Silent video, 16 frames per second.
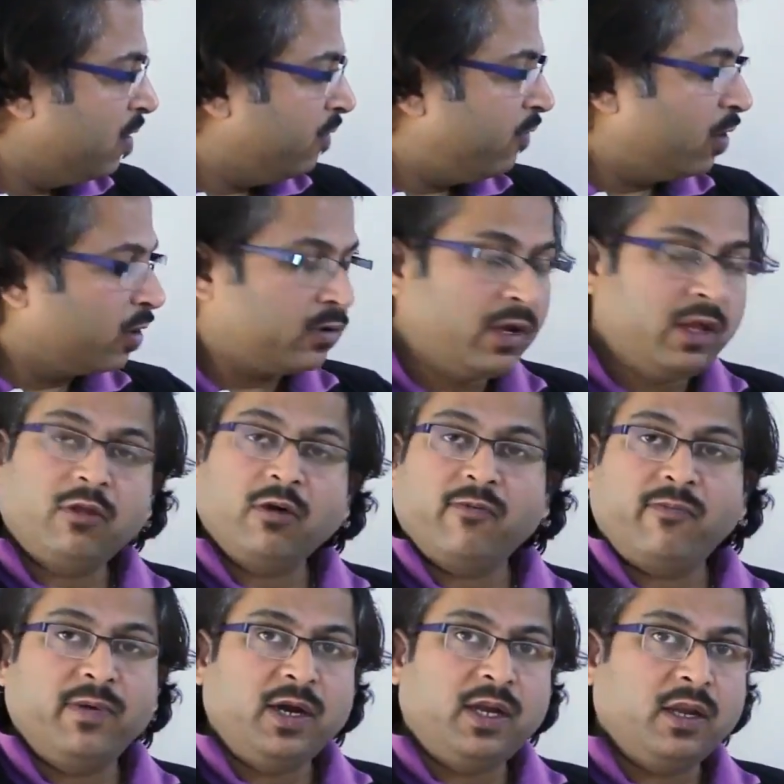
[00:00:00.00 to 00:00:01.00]
For strength
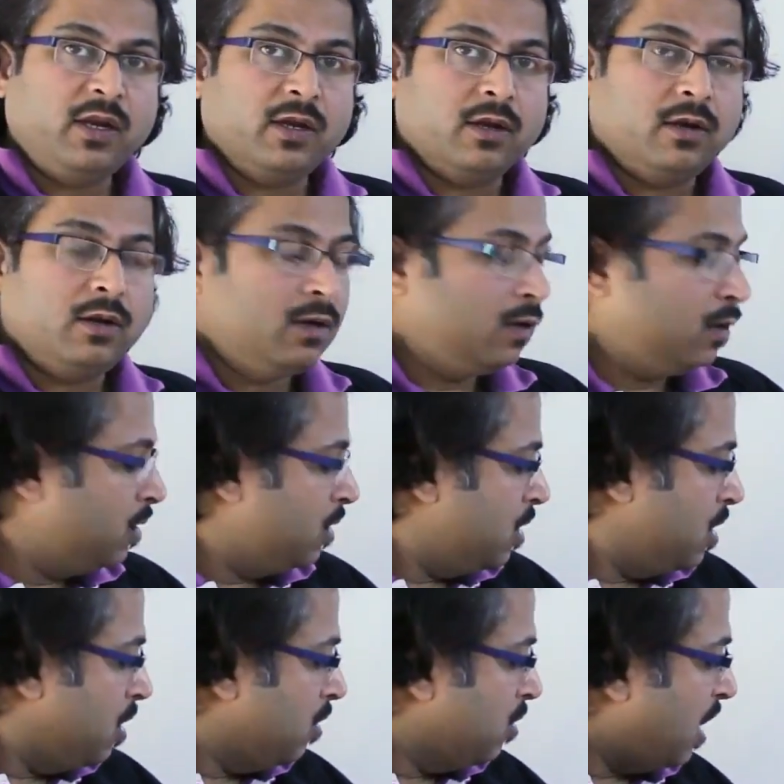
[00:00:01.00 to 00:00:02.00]
of material,
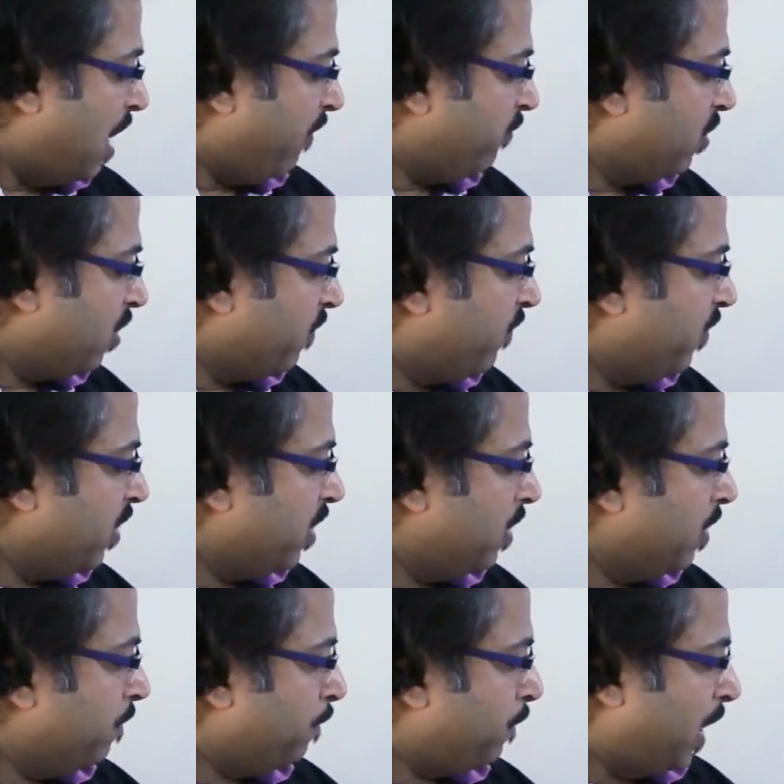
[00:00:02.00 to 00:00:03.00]
you have to
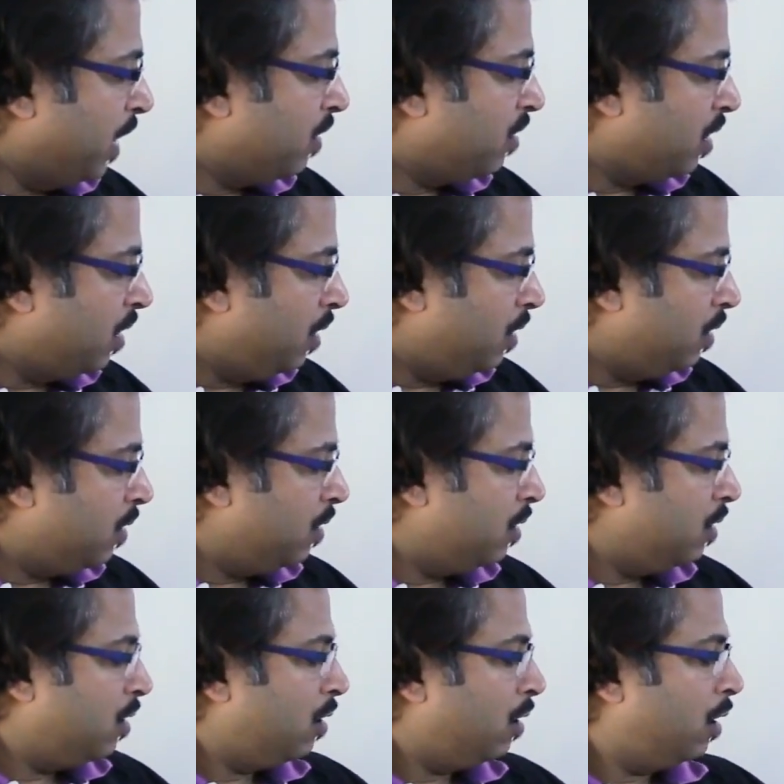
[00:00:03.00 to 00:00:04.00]
refer Bansal
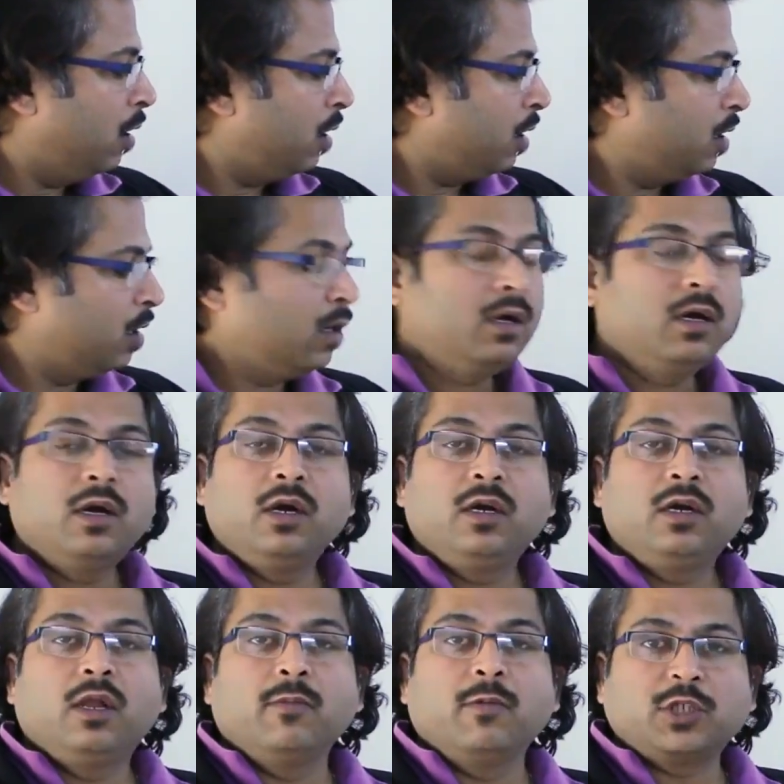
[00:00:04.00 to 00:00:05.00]
or
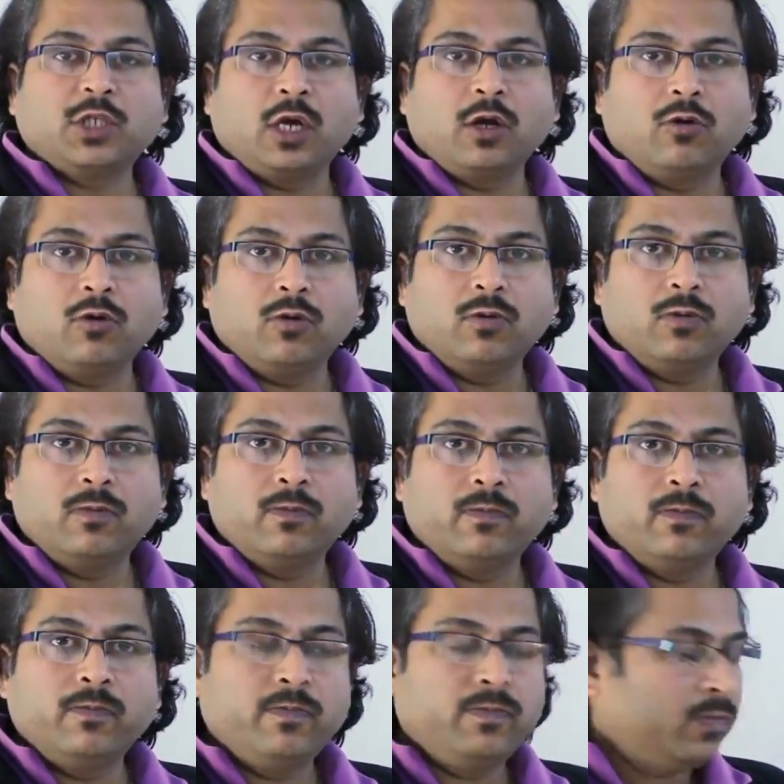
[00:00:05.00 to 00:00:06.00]
Timoshenko.
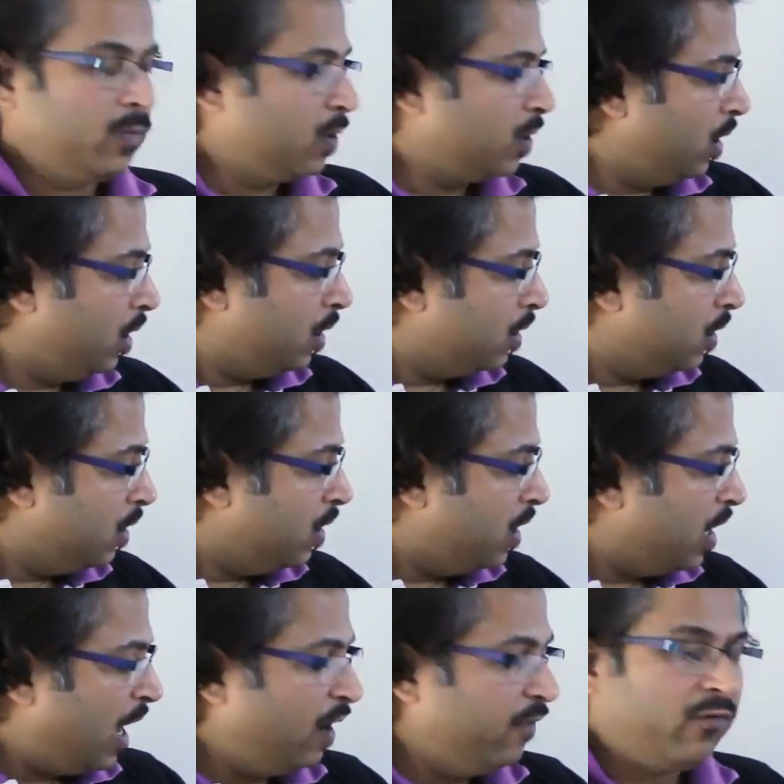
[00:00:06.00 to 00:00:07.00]
Okay.
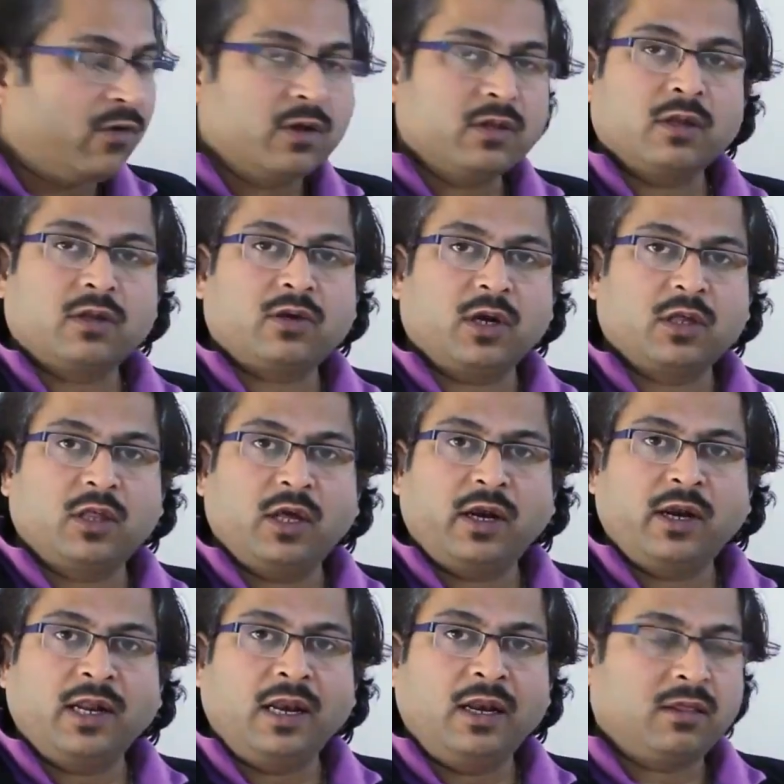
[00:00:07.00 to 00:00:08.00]
And for the structural
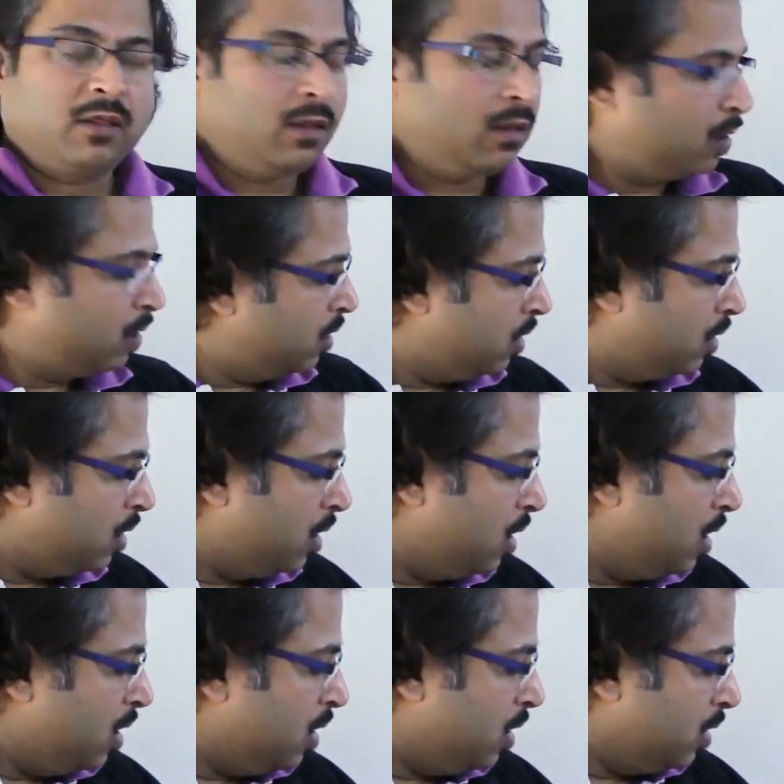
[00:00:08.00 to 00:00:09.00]
analysis,
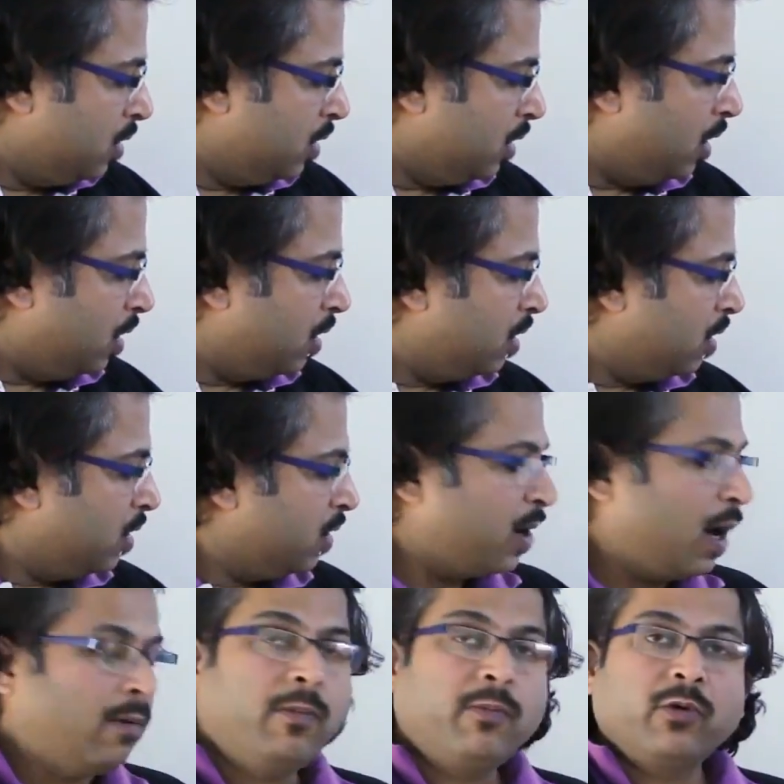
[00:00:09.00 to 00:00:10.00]
the
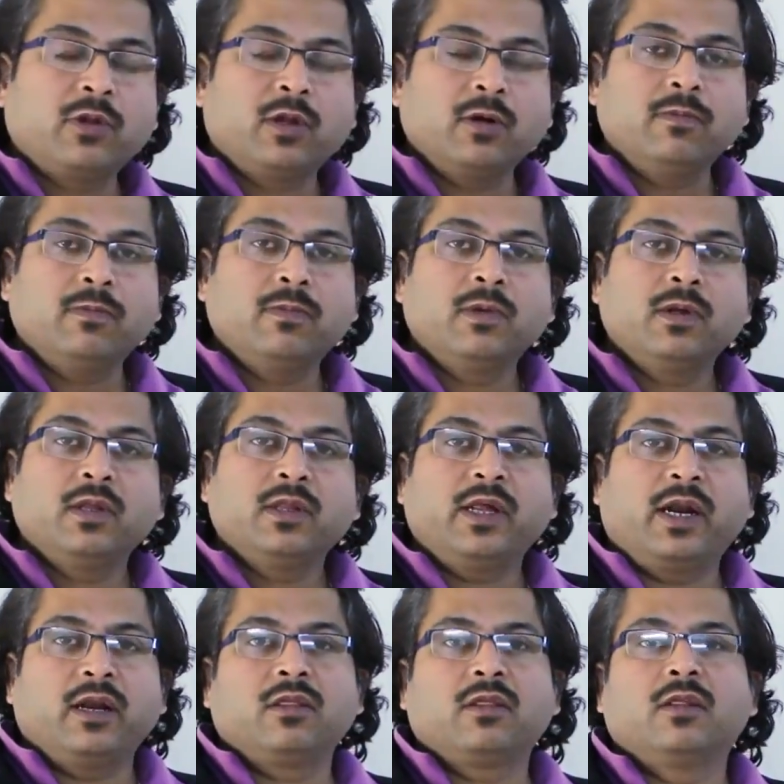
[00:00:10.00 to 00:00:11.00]
Ramrutham,
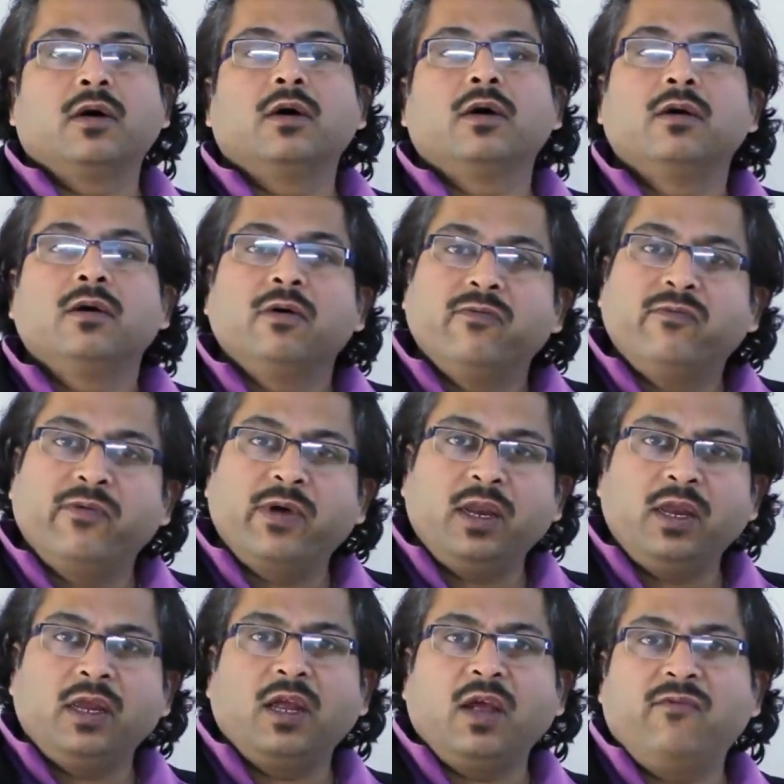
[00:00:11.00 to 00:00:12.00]
that is the
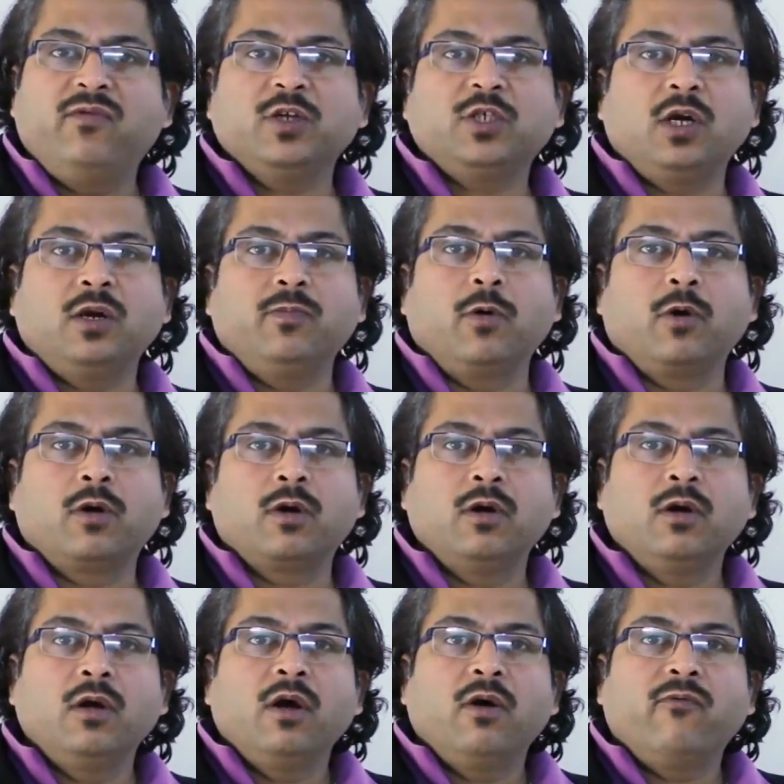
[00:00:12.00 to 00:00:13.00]
very efficient
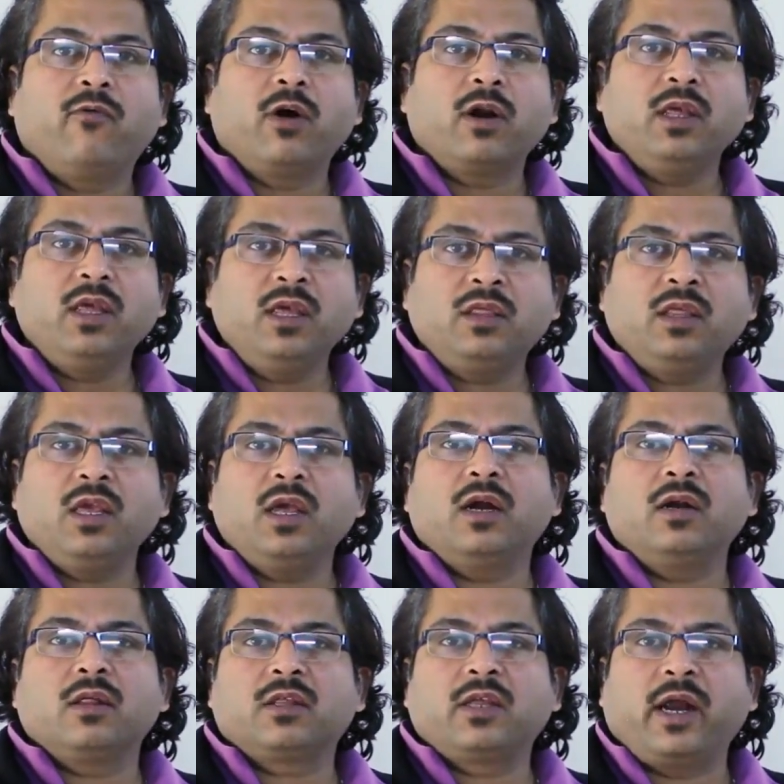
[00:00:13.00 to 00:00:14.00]
book for easy
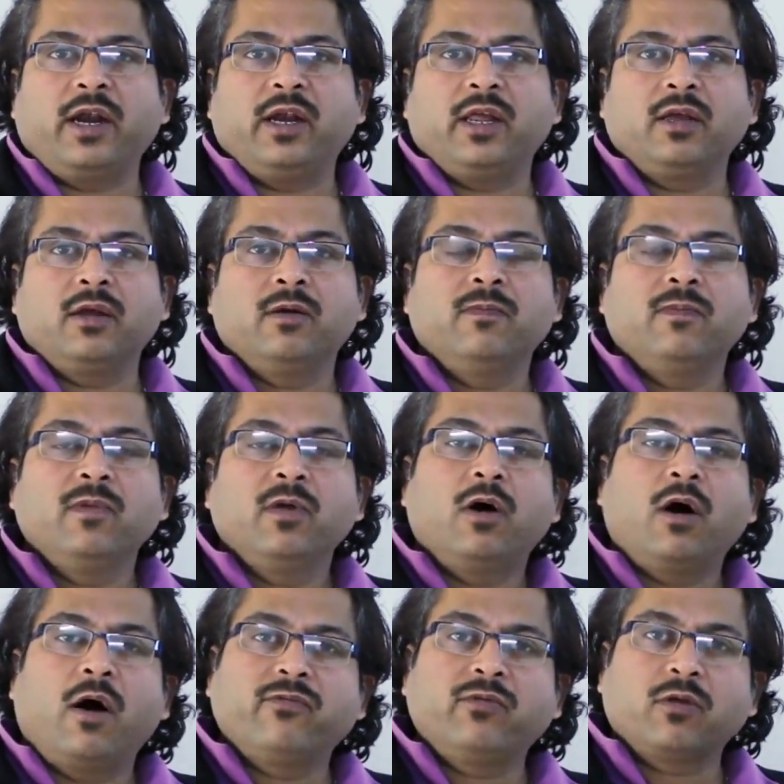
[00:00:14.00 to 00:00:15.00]
understanding
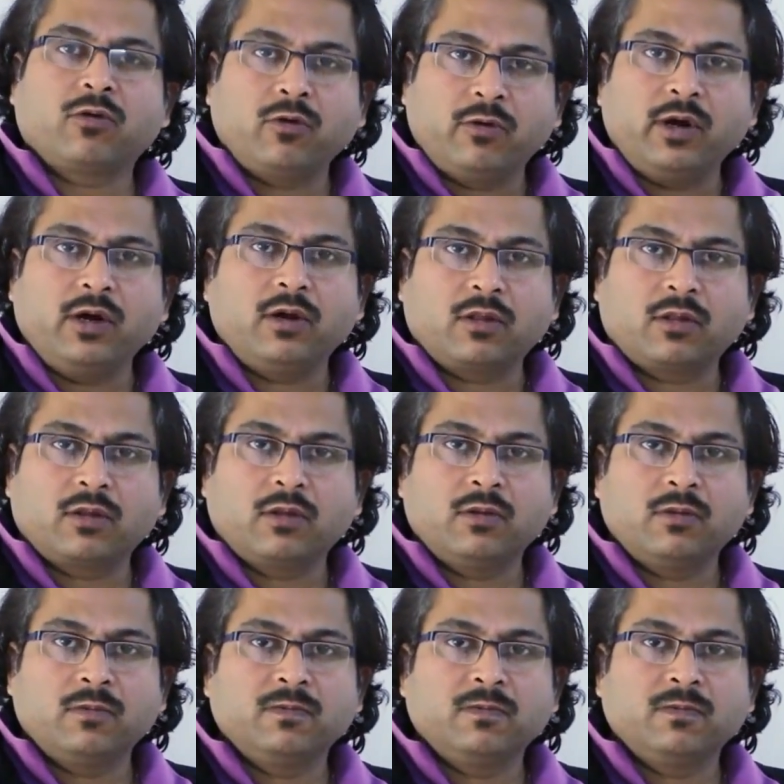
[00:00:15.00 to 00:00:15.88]
of the students.